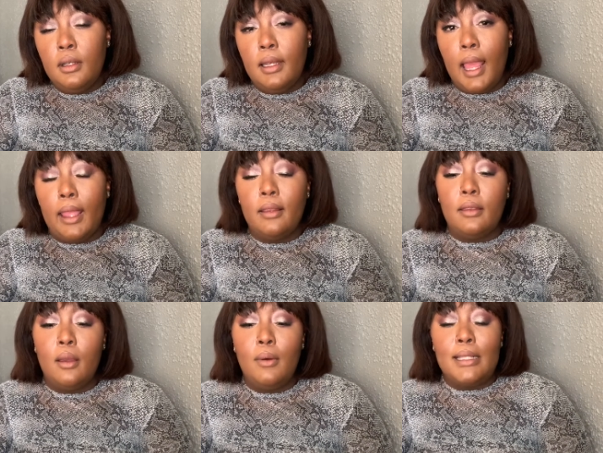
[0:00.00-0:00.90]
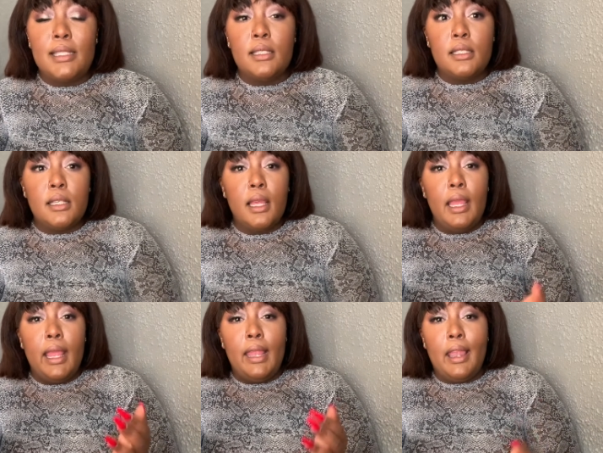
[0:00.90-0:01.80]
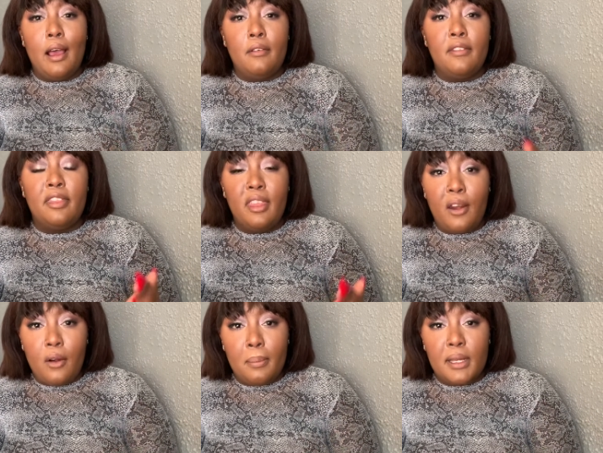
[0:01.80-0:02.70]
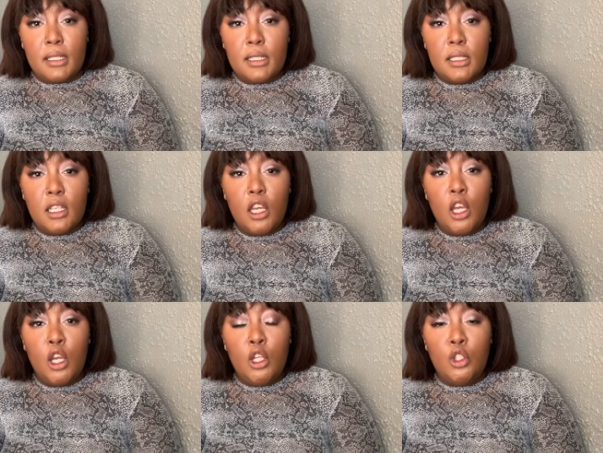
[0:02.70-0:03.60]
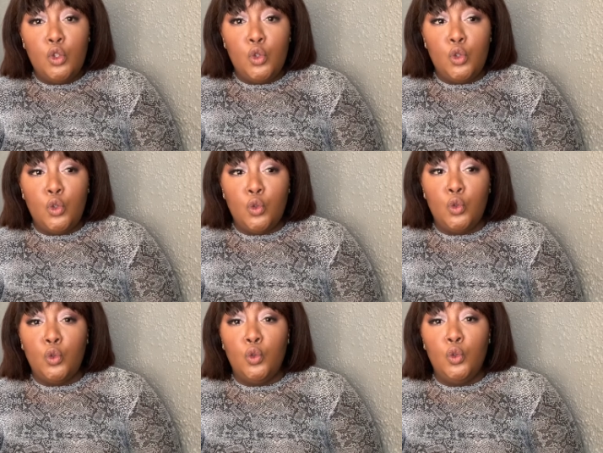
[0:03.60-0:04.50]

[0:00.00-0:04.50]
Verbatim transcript: like there wasn't enough therapists to